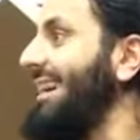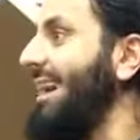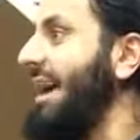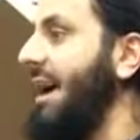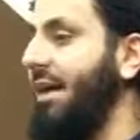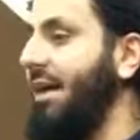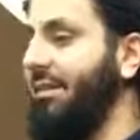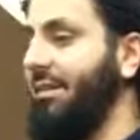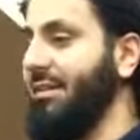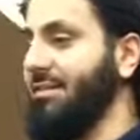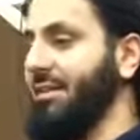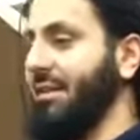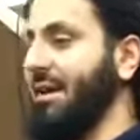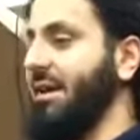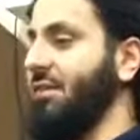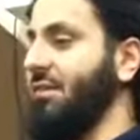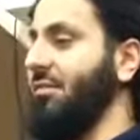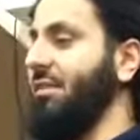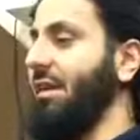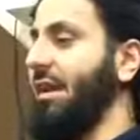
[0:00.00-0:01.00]
And there's a
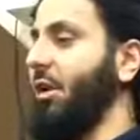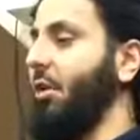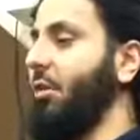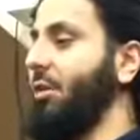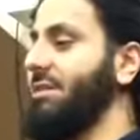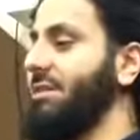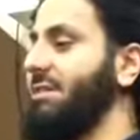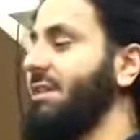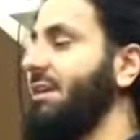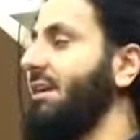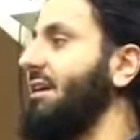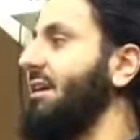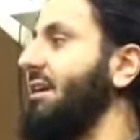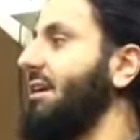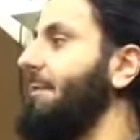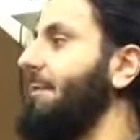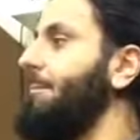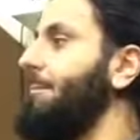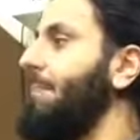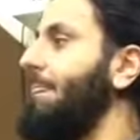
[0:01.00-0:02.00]
kind of
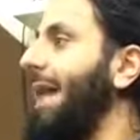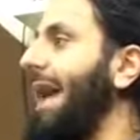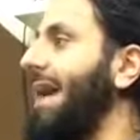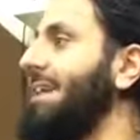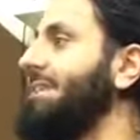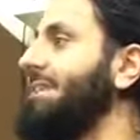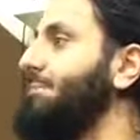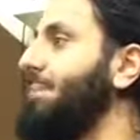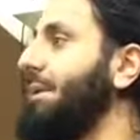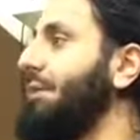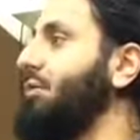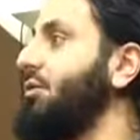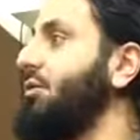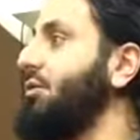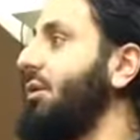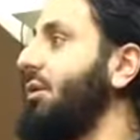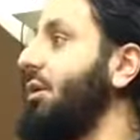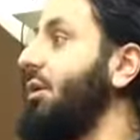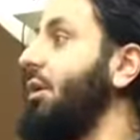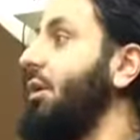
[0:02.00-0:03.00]
linguistic aspect to
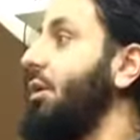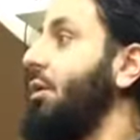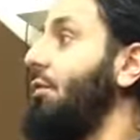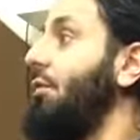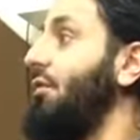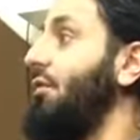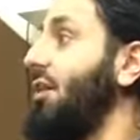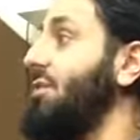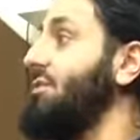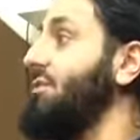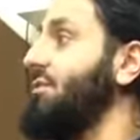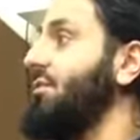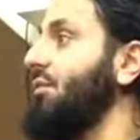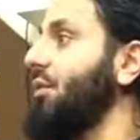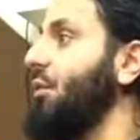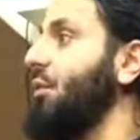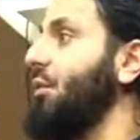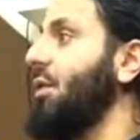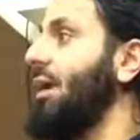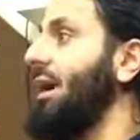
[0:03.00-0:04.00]
the verses of the
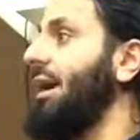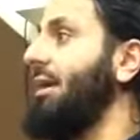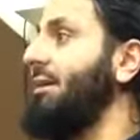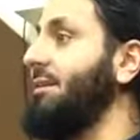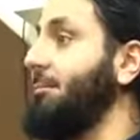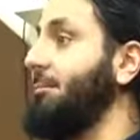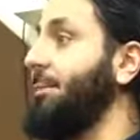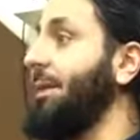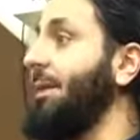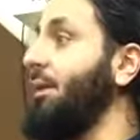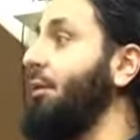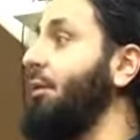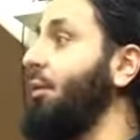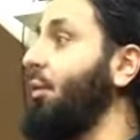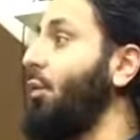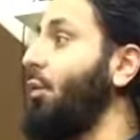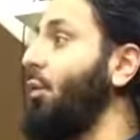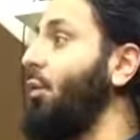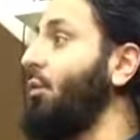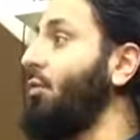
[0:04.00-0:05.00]
Quran, depending on the
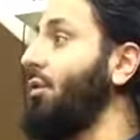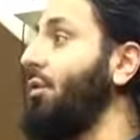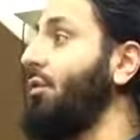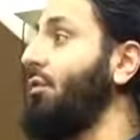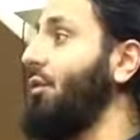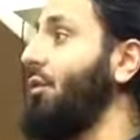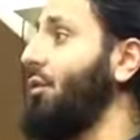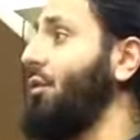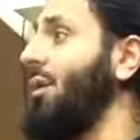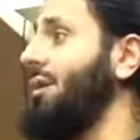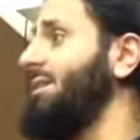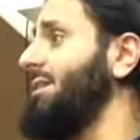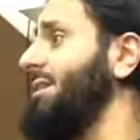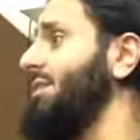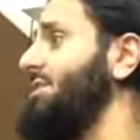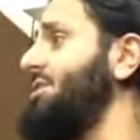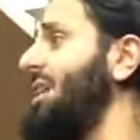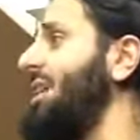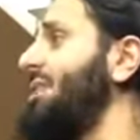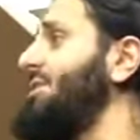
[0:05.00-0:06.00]
order of the words,
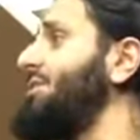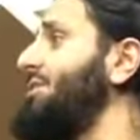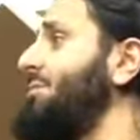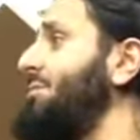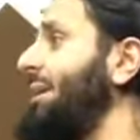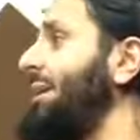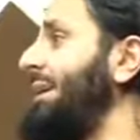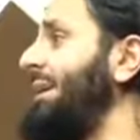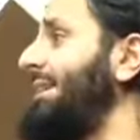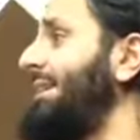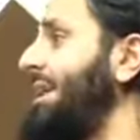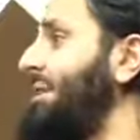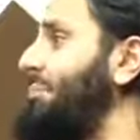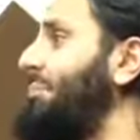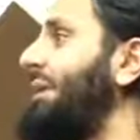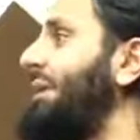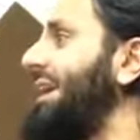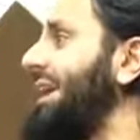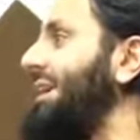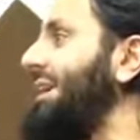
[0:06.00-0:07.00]
can change the meaning, the
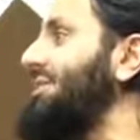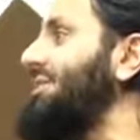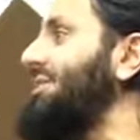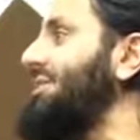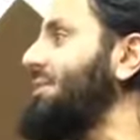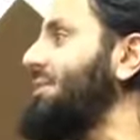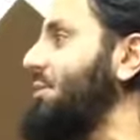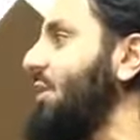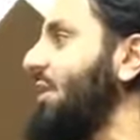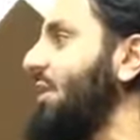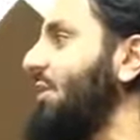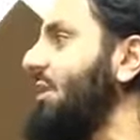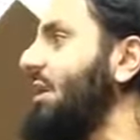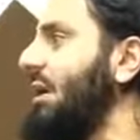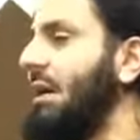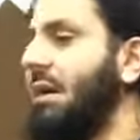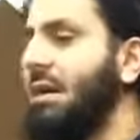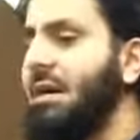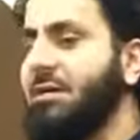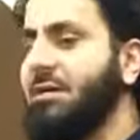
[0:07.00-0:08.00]
implication as well.
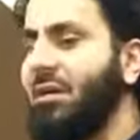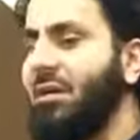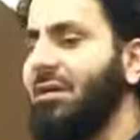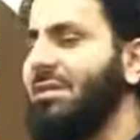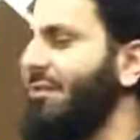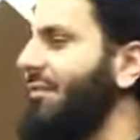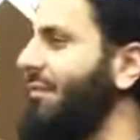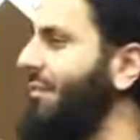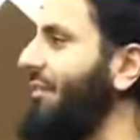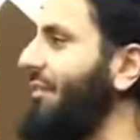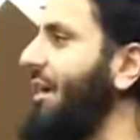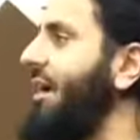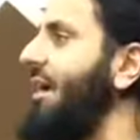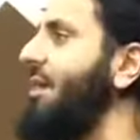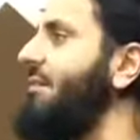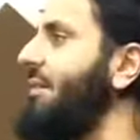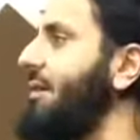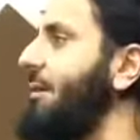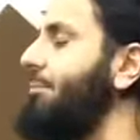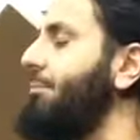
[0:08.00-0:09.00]
So it's a very,
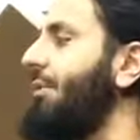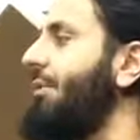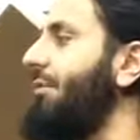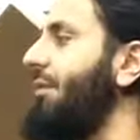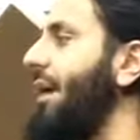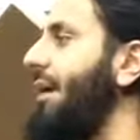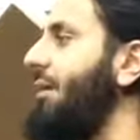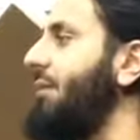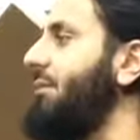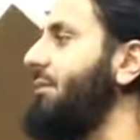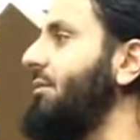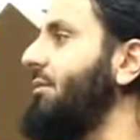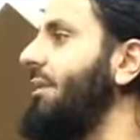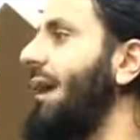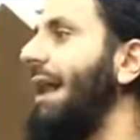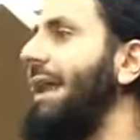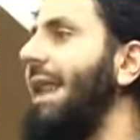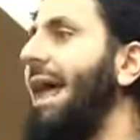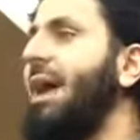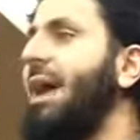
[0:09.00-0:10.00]
very profound
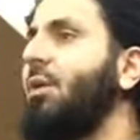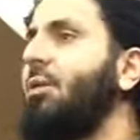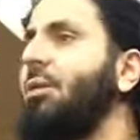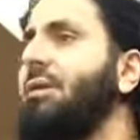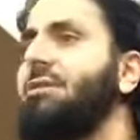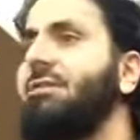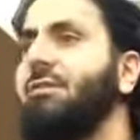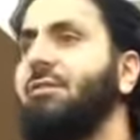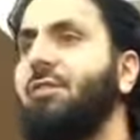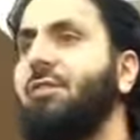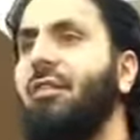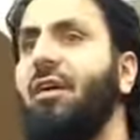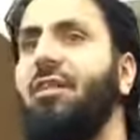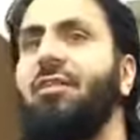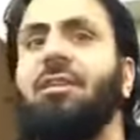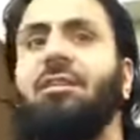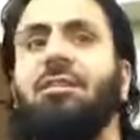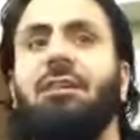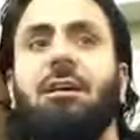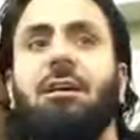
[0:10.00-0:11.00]
language. It's
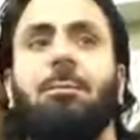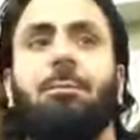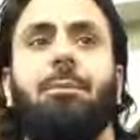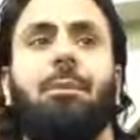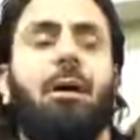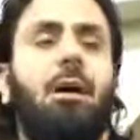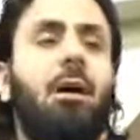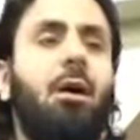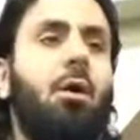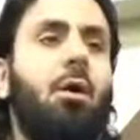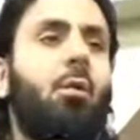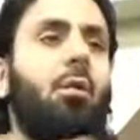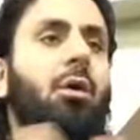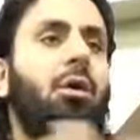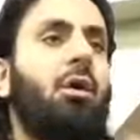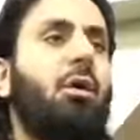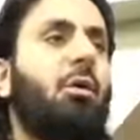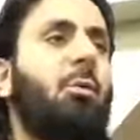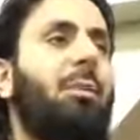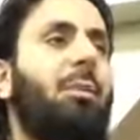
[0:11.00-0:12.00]
very deep. We
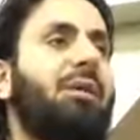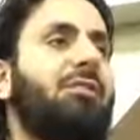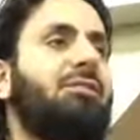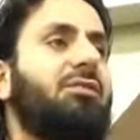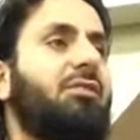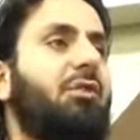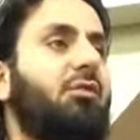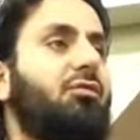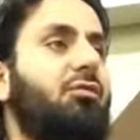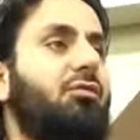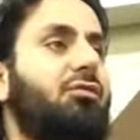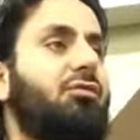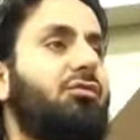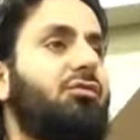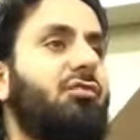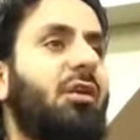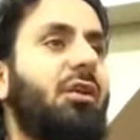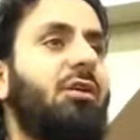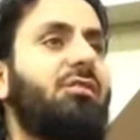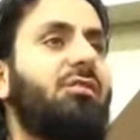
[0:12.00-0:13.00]
know based on the root
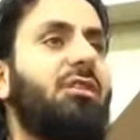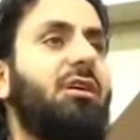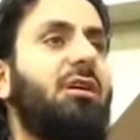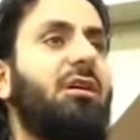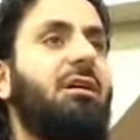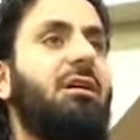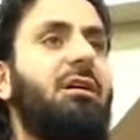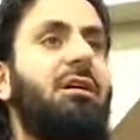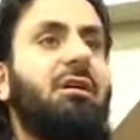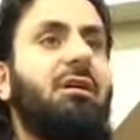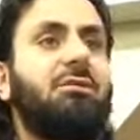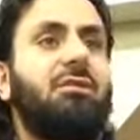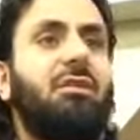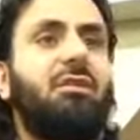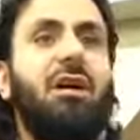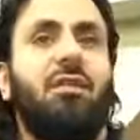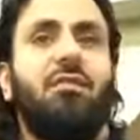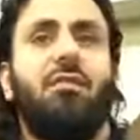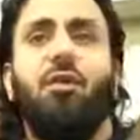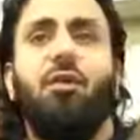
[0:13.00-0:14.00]
structure, so
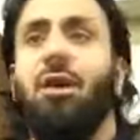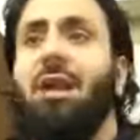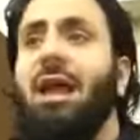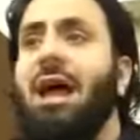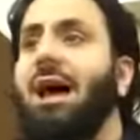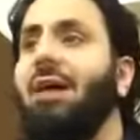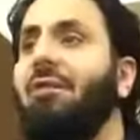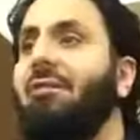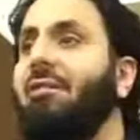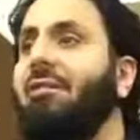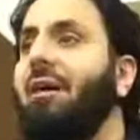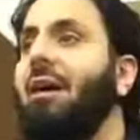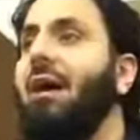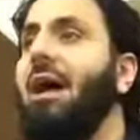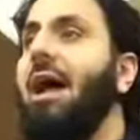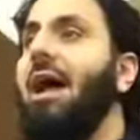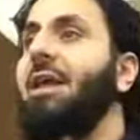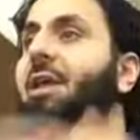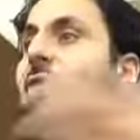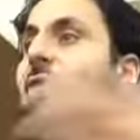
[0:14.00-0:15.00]
therefore you can have
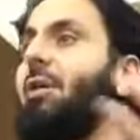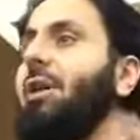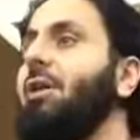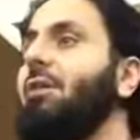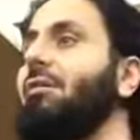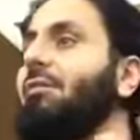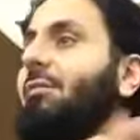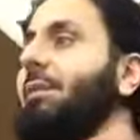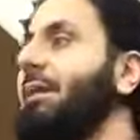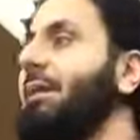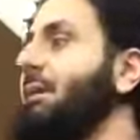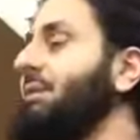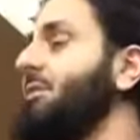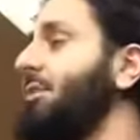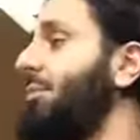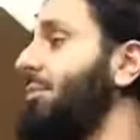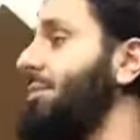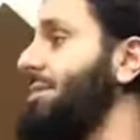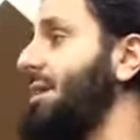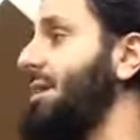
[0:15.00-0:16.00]
an array of meanings for
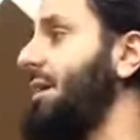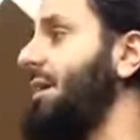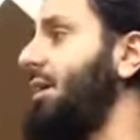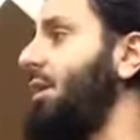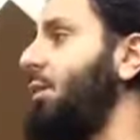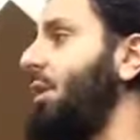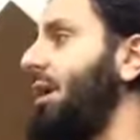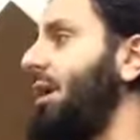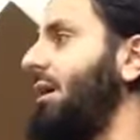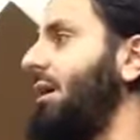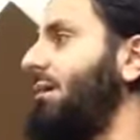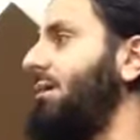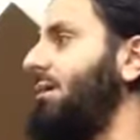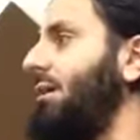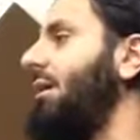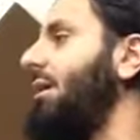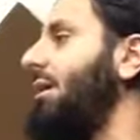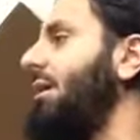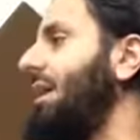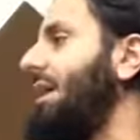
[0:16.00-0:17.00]
a particular word.
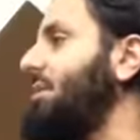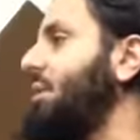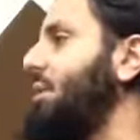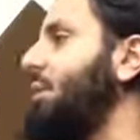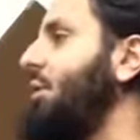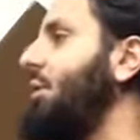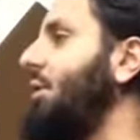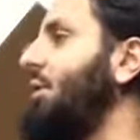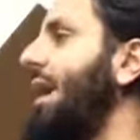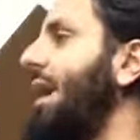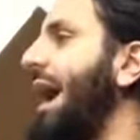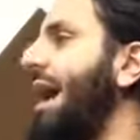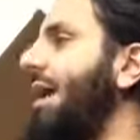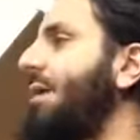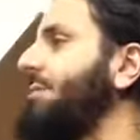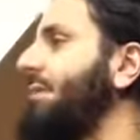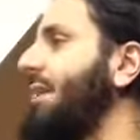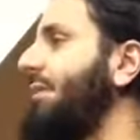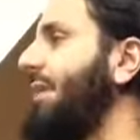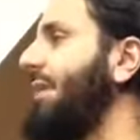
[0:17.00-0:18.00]
That's why we know that
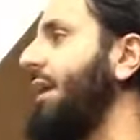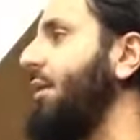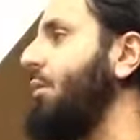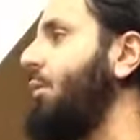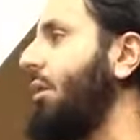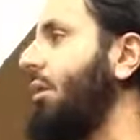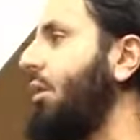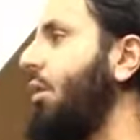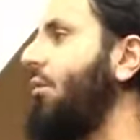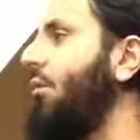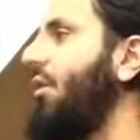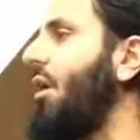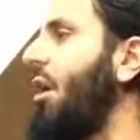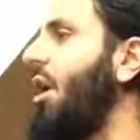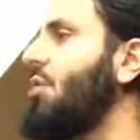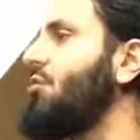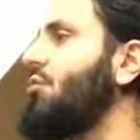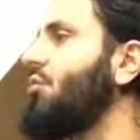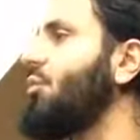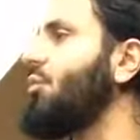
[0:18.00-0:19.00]
Arabs have like, what, over
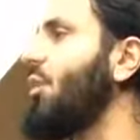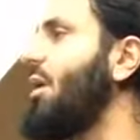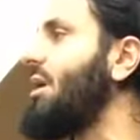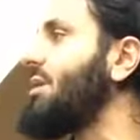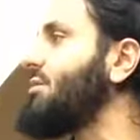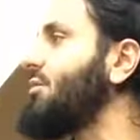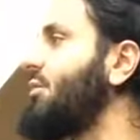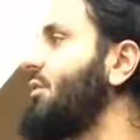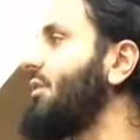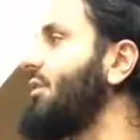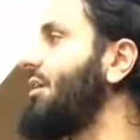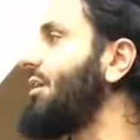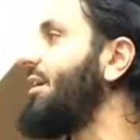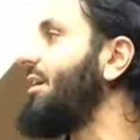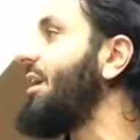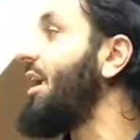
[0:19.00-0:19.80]
100 words for the